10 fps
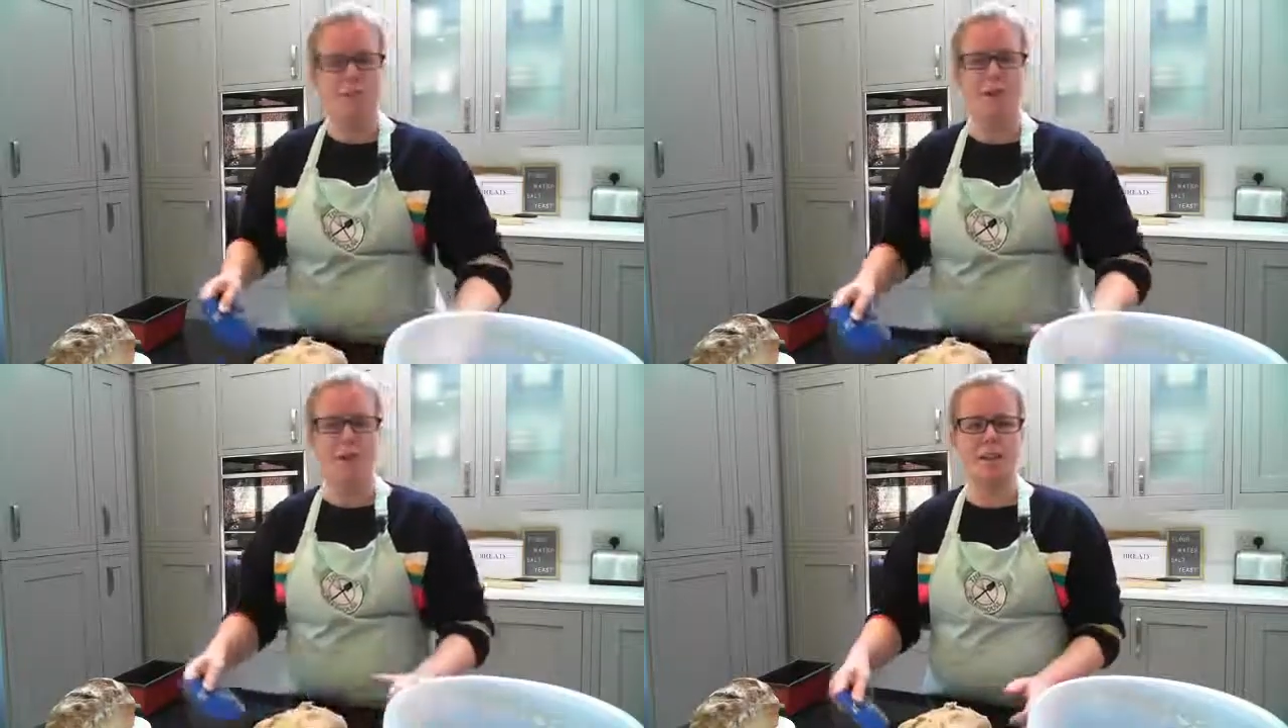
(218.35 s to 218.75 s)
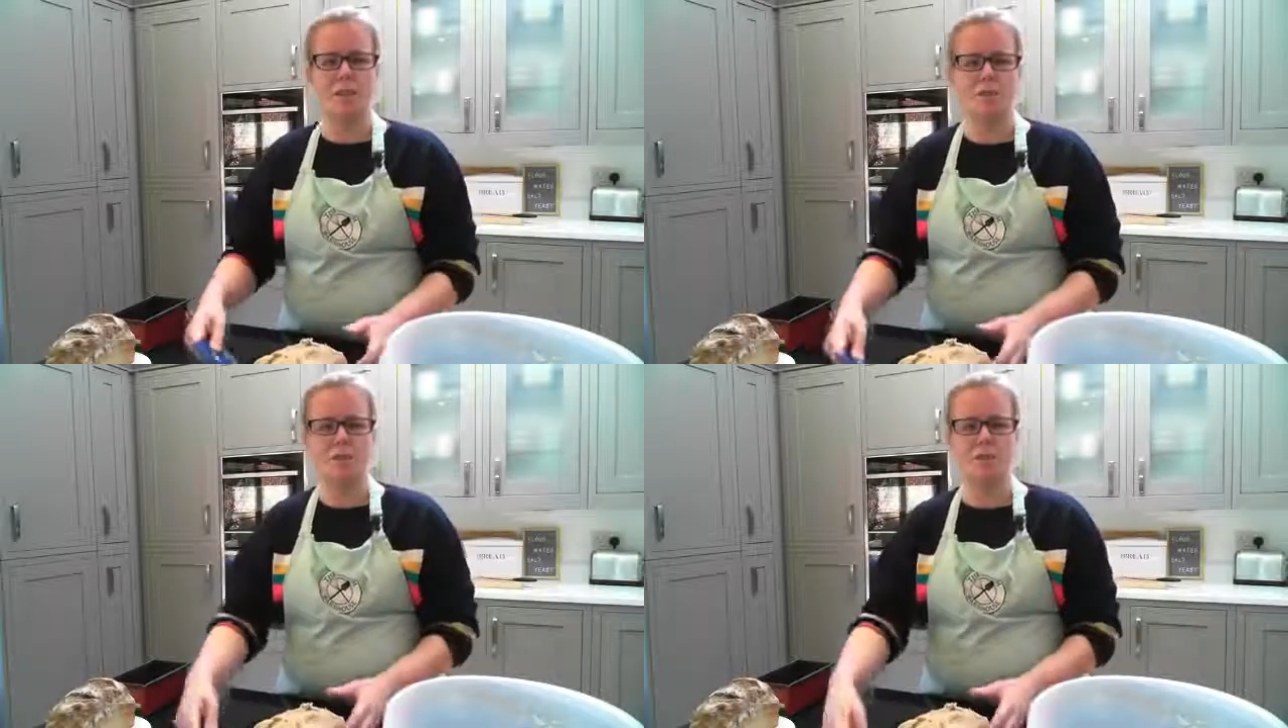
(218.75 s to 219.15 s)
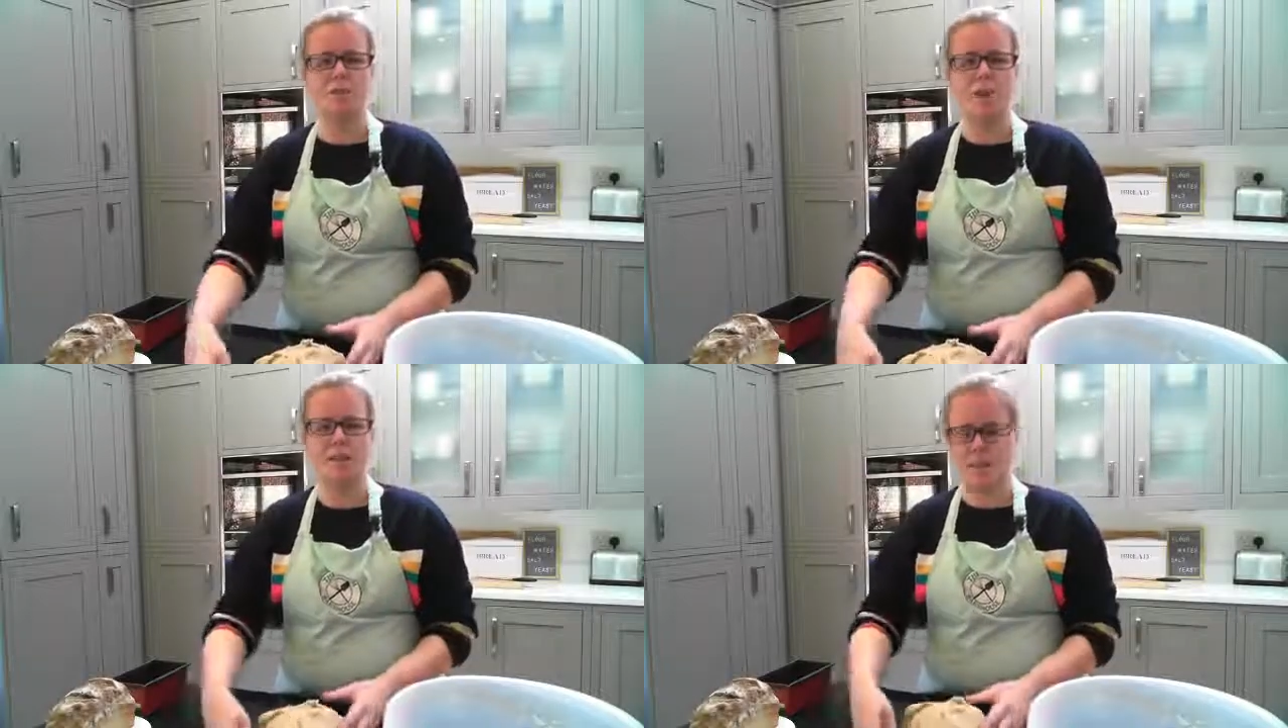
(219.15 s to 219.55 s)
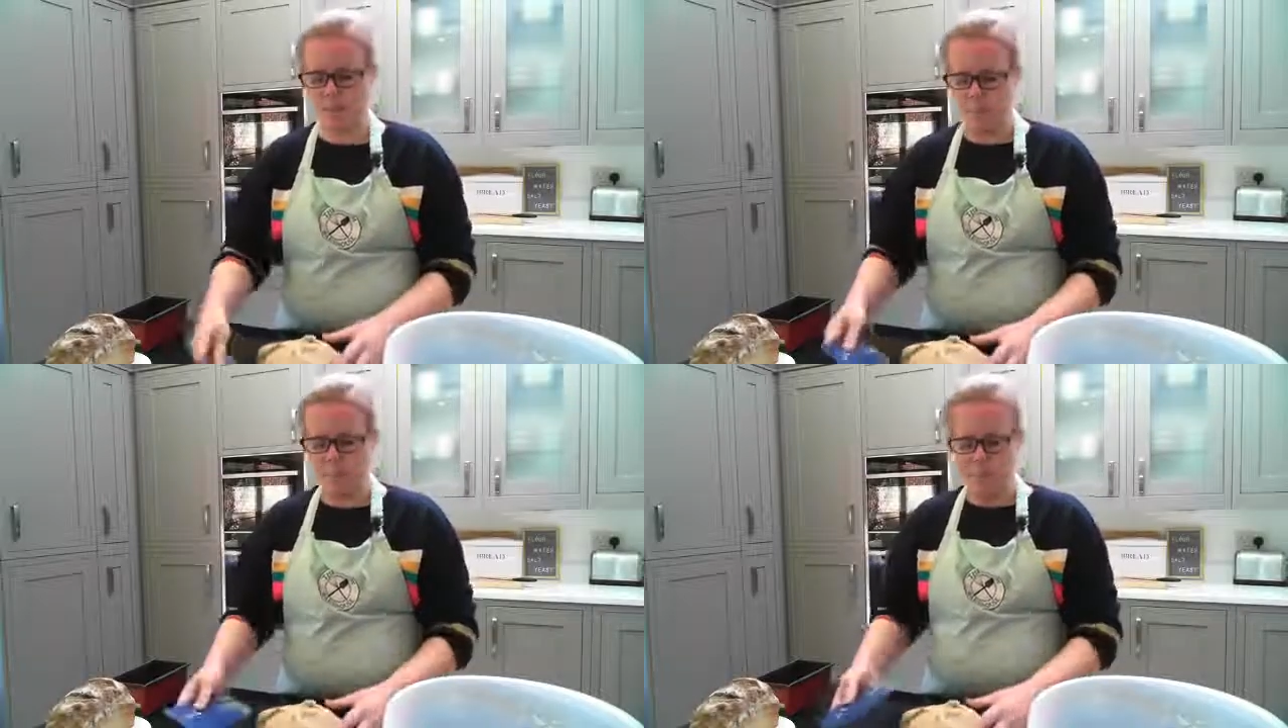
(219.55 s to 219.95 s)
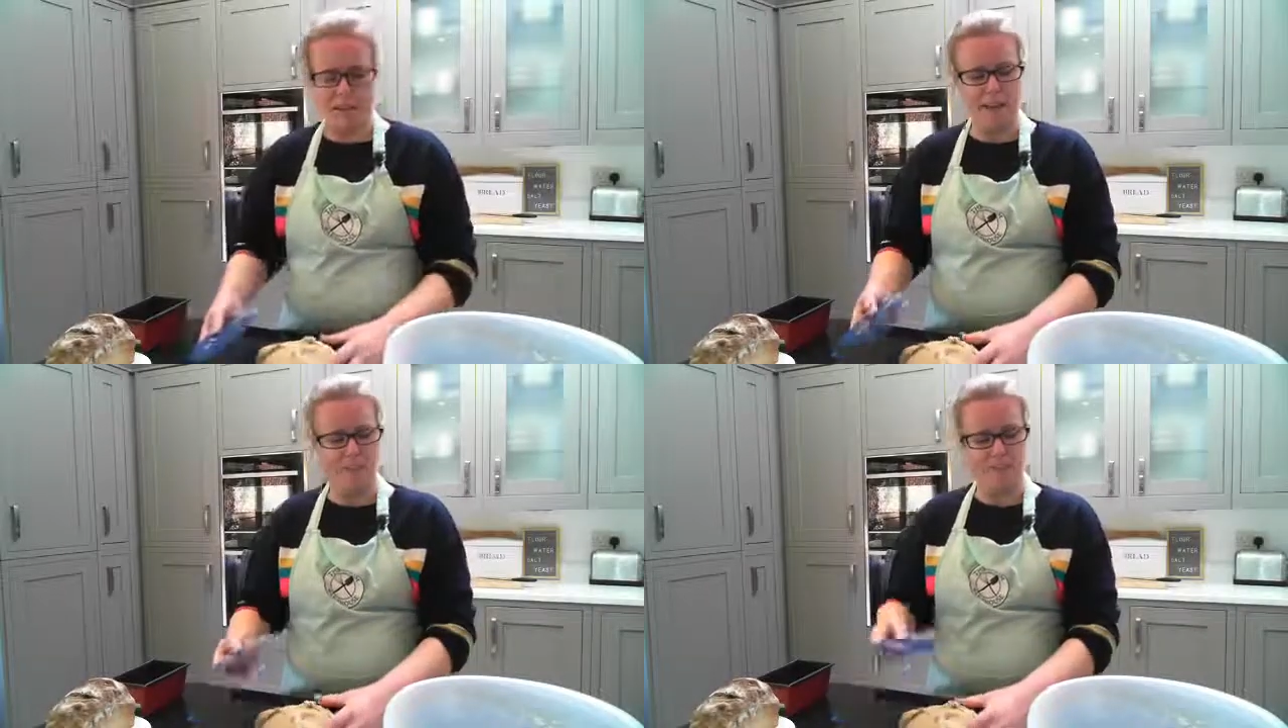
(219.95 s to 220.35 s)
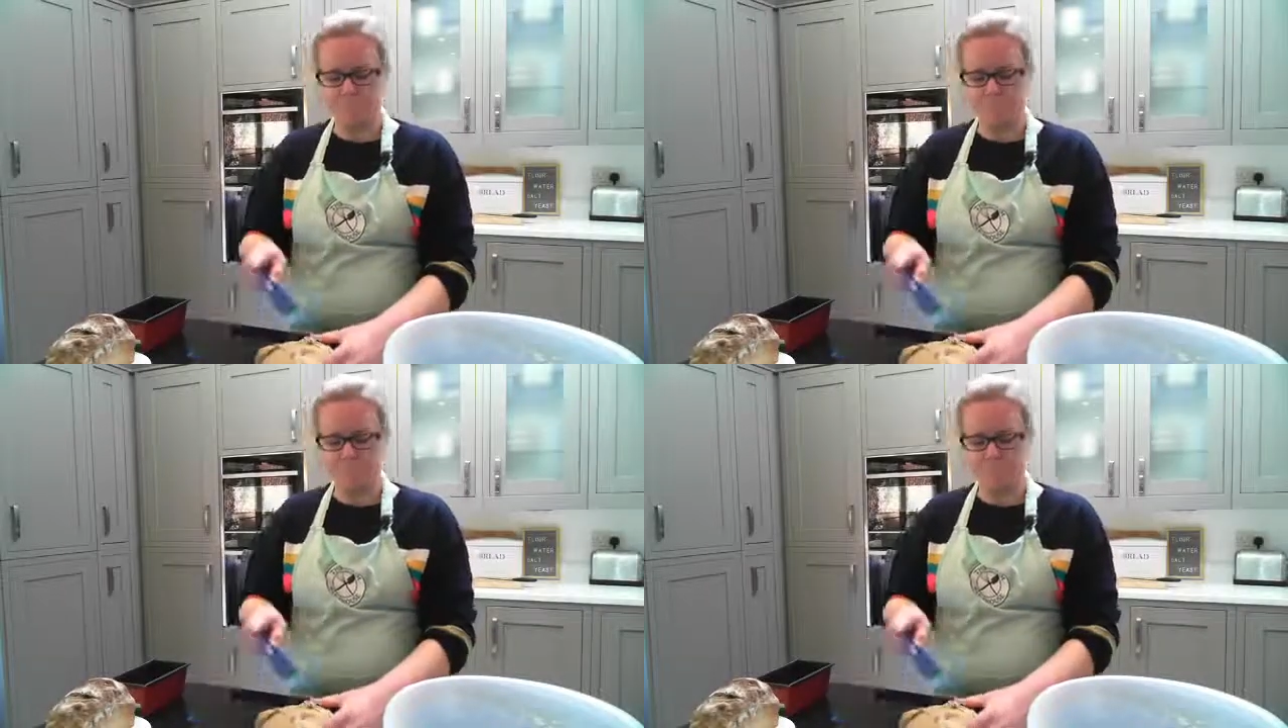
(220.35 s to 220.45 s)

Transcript: you're going to start shaping it.